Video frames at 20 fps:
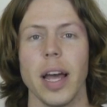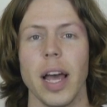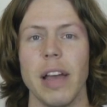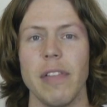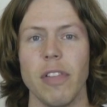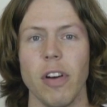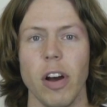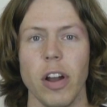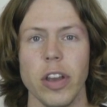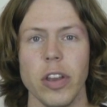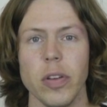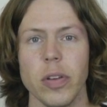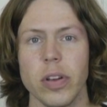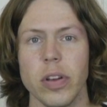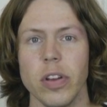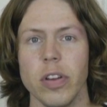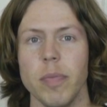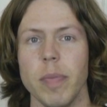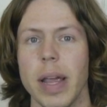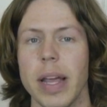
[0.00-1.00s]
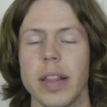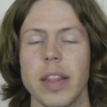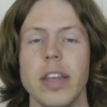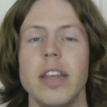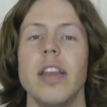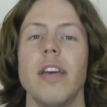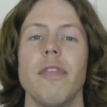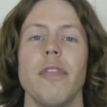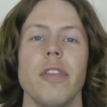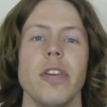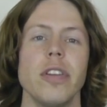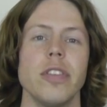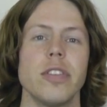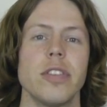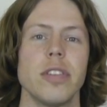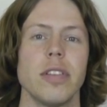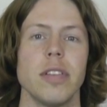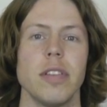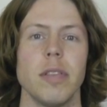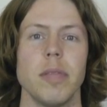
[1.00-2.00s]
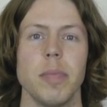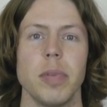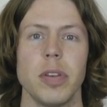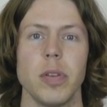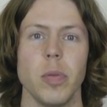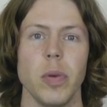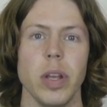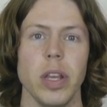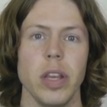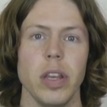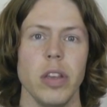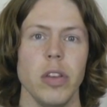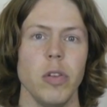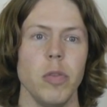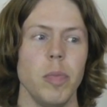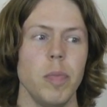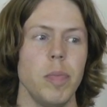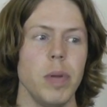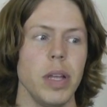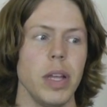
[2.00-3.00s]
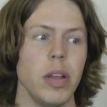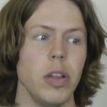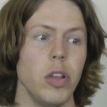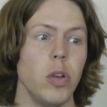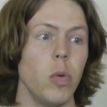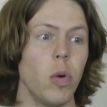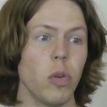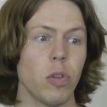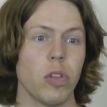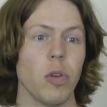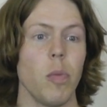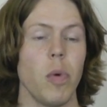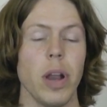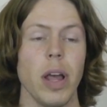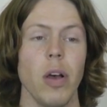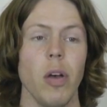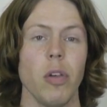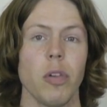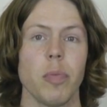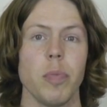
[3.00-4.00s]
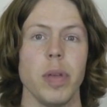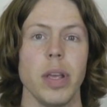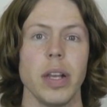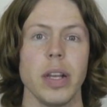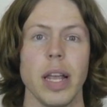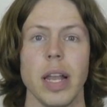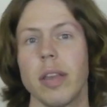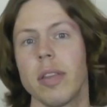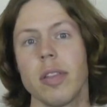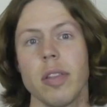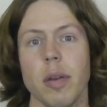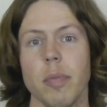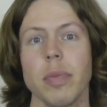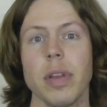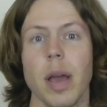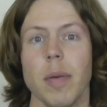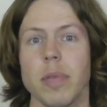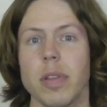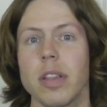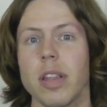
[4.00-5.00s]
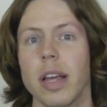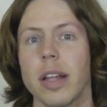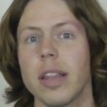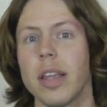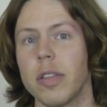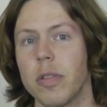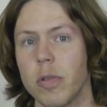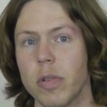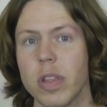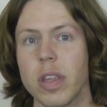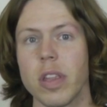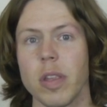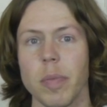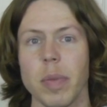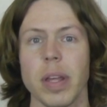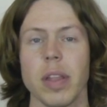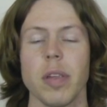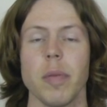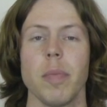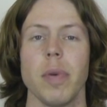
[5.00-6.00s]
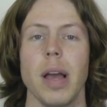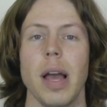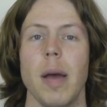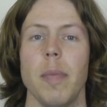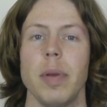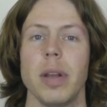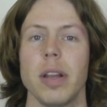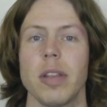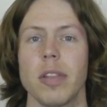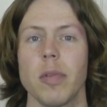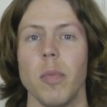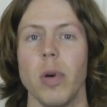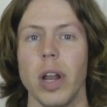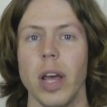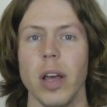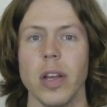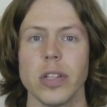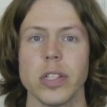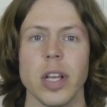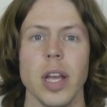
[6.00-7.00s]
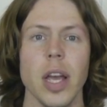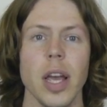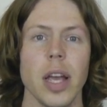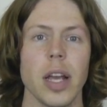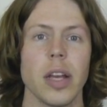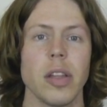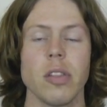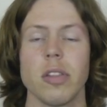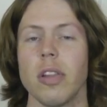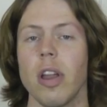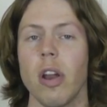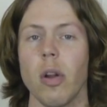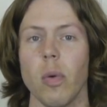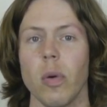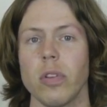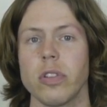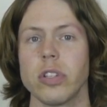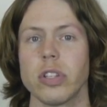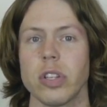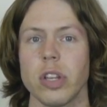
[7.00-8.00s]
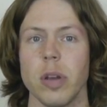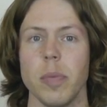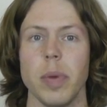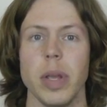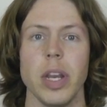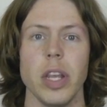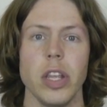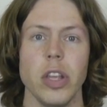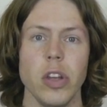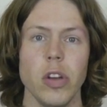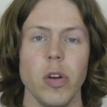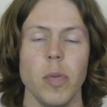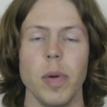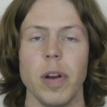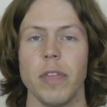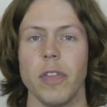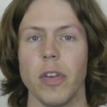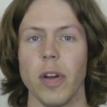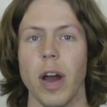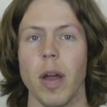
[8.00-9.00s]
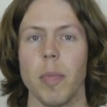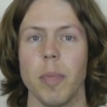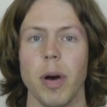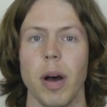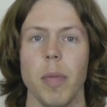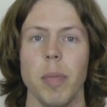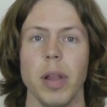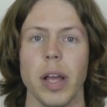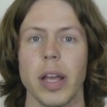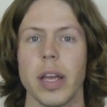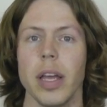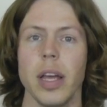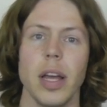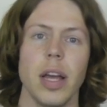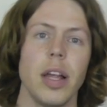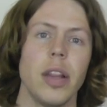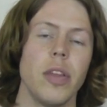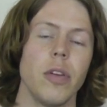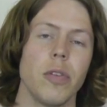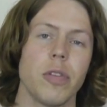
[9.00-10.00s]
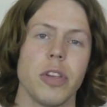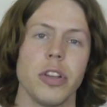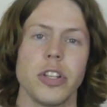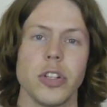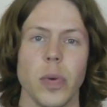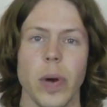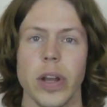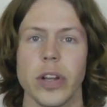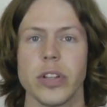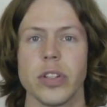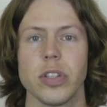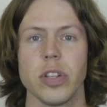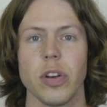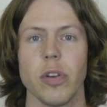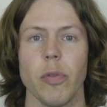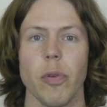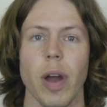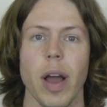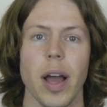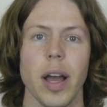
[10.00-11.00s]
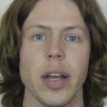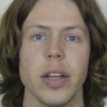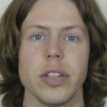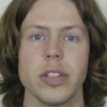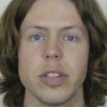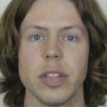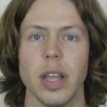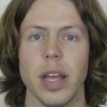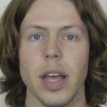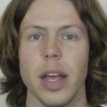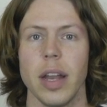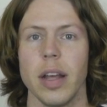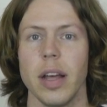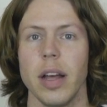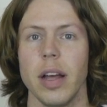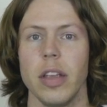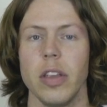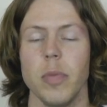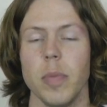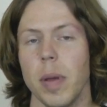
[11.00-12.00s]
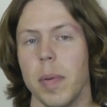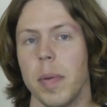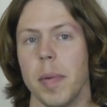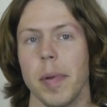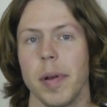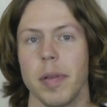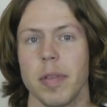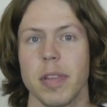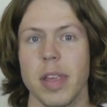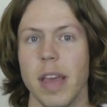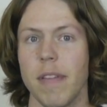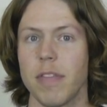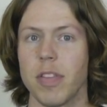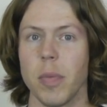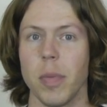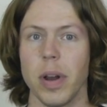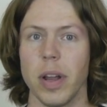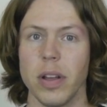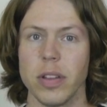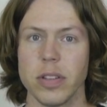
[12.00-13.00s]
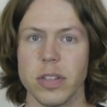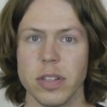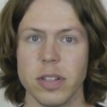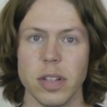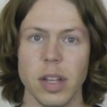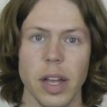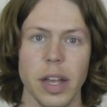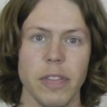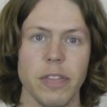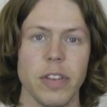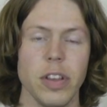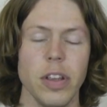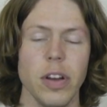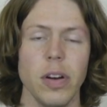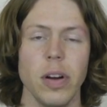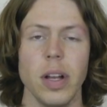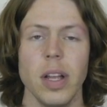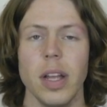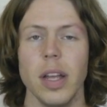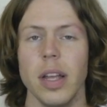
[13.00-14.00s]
knife on you could make the difference between you being you or someone else being dead. And sometimes it's like this: you see something some, happening to someone else because it's not always just going to be to you. But if you're out in public, there are situations that arise that uh, you may be able to save someone else's life too.